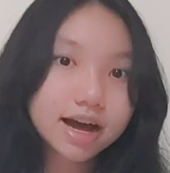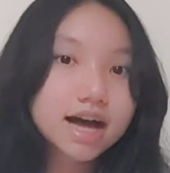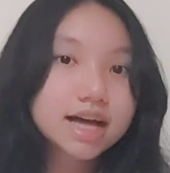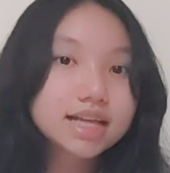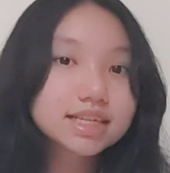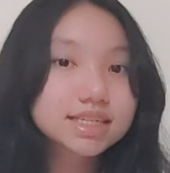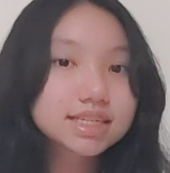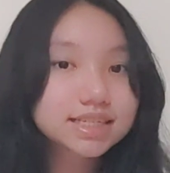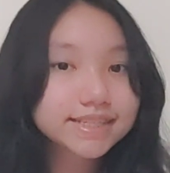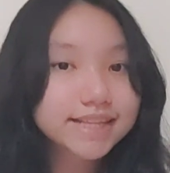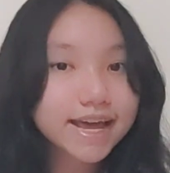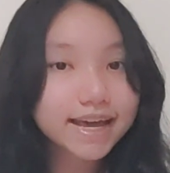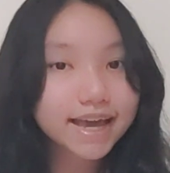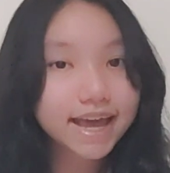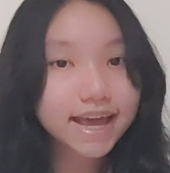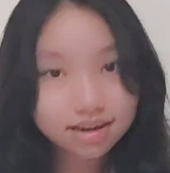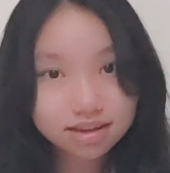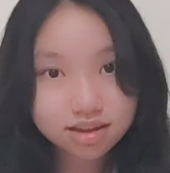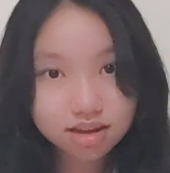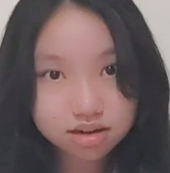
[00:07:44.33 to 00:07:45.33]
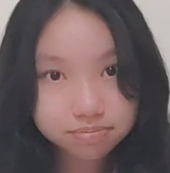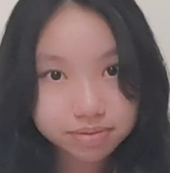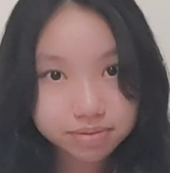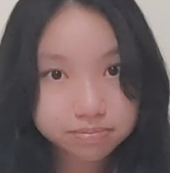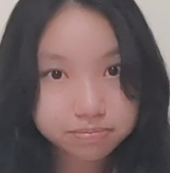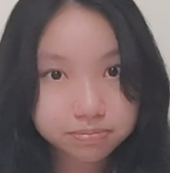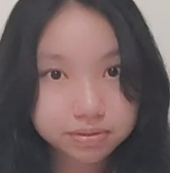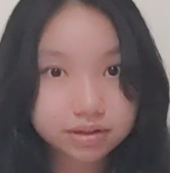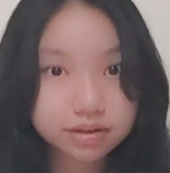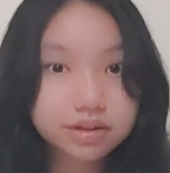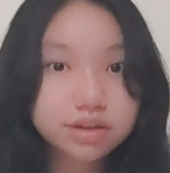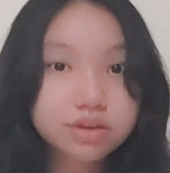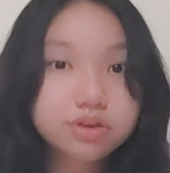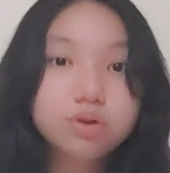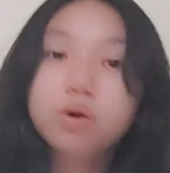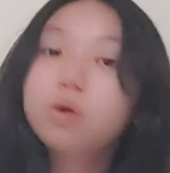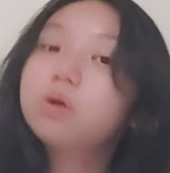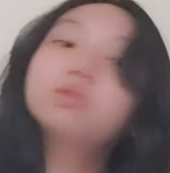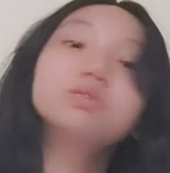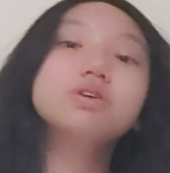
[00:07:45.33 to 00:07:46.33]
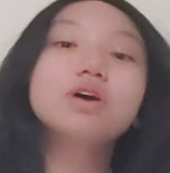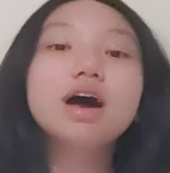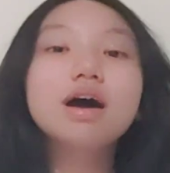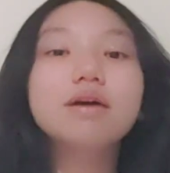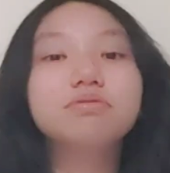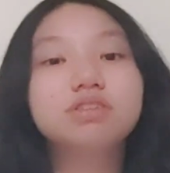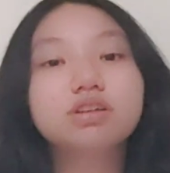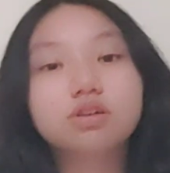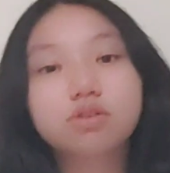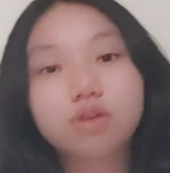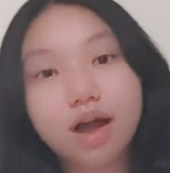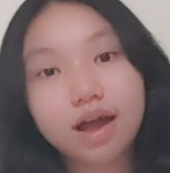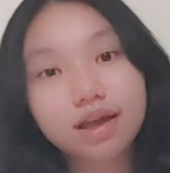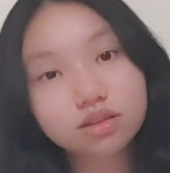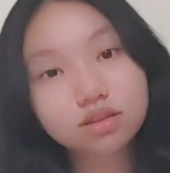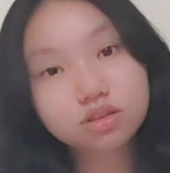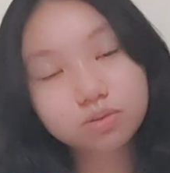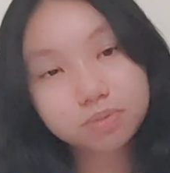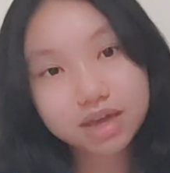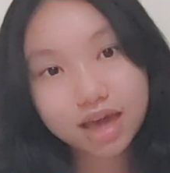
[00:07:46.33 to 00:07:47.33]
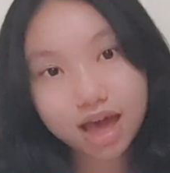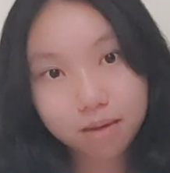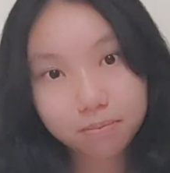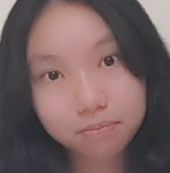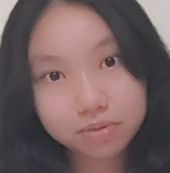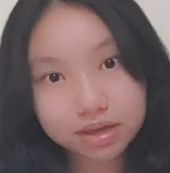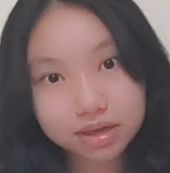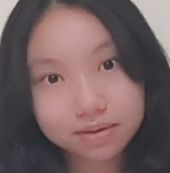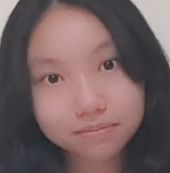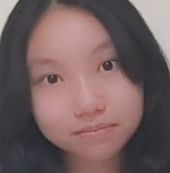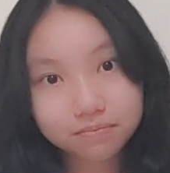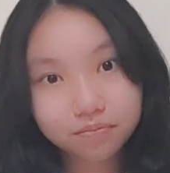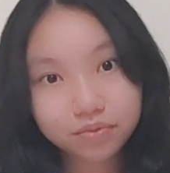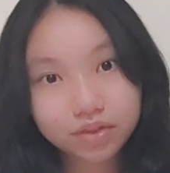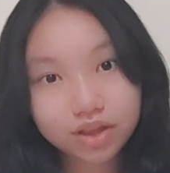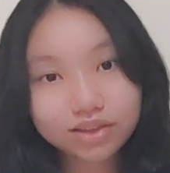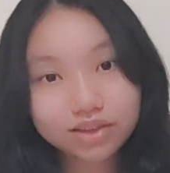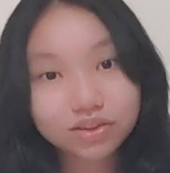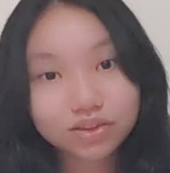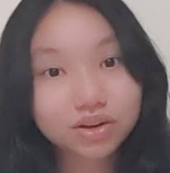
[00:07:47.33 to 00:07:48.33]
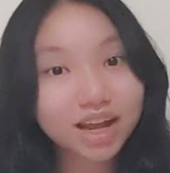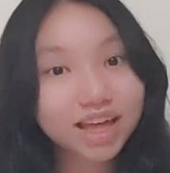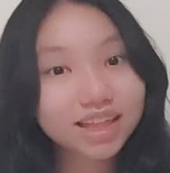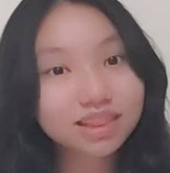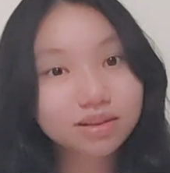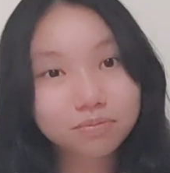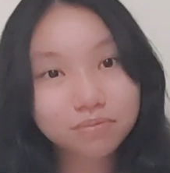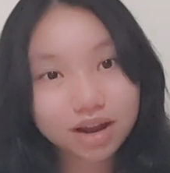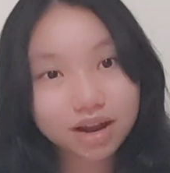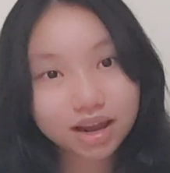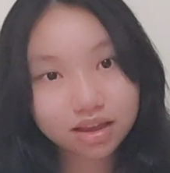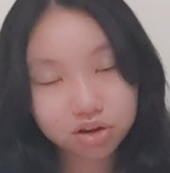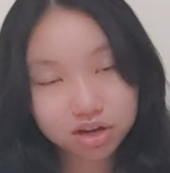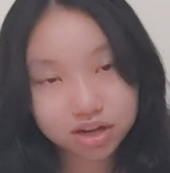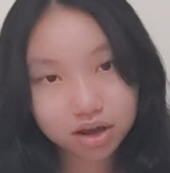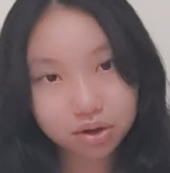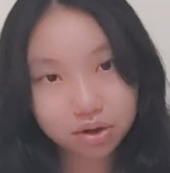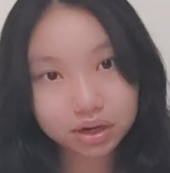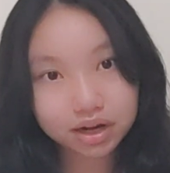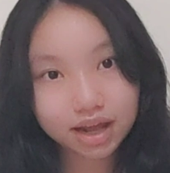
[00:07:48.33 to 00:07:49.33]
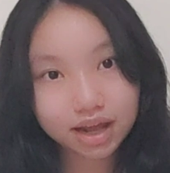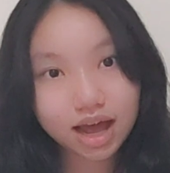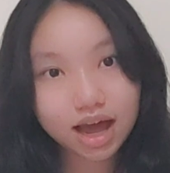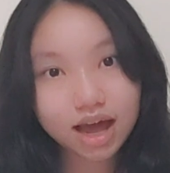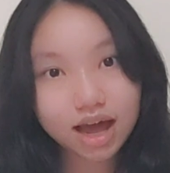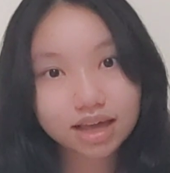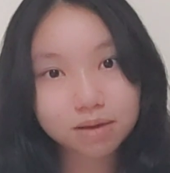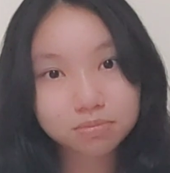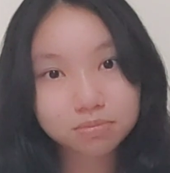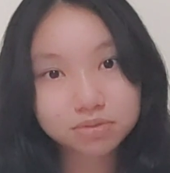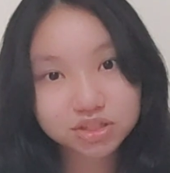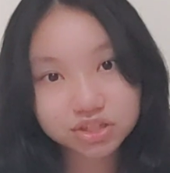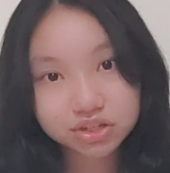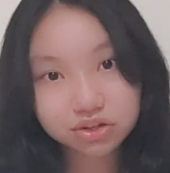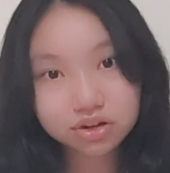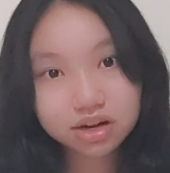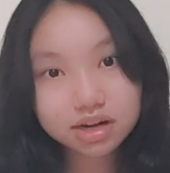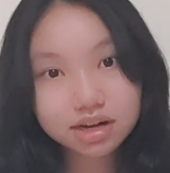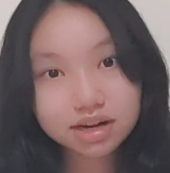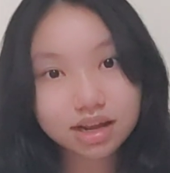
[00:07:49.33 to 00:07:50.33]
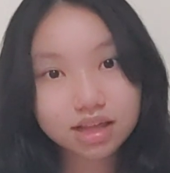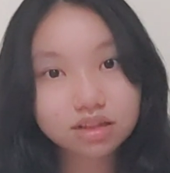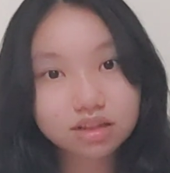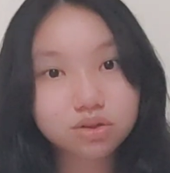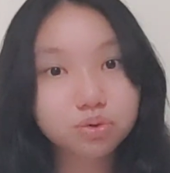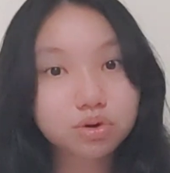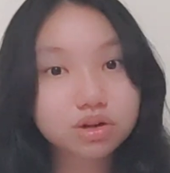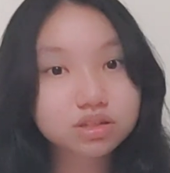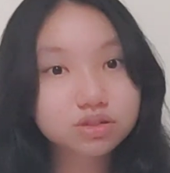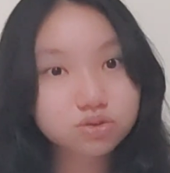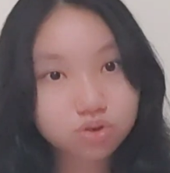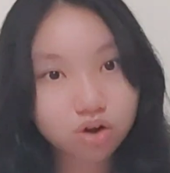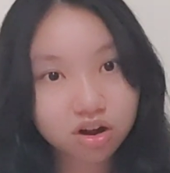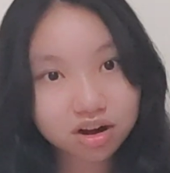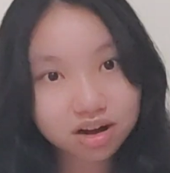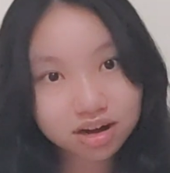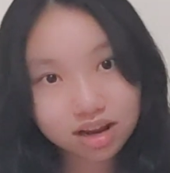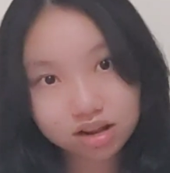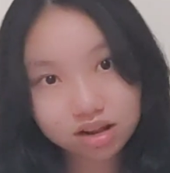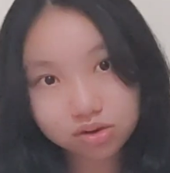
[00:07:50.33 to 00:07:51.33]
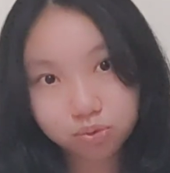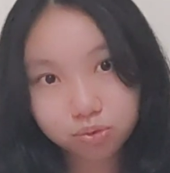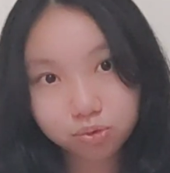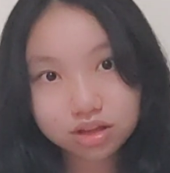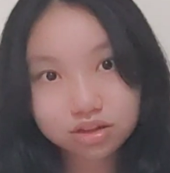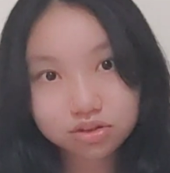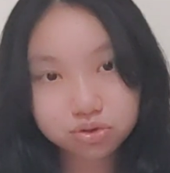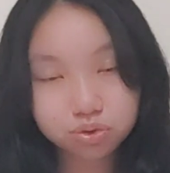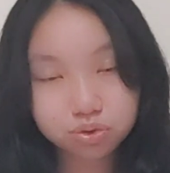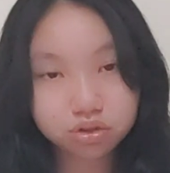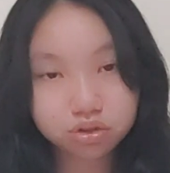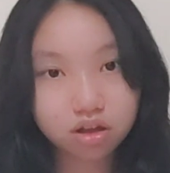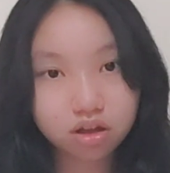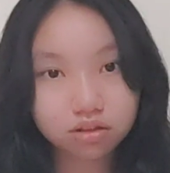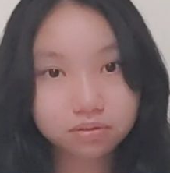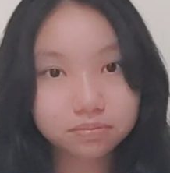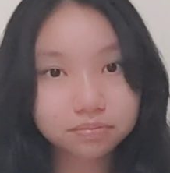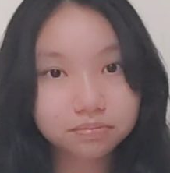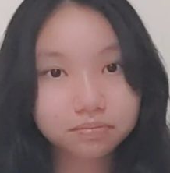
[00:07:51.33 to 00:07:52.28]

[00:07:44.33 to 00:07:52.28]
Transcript: Just like any other people, you also have the right to be happy. Don't let them break you down. I am sure that you are stronger than what you thought.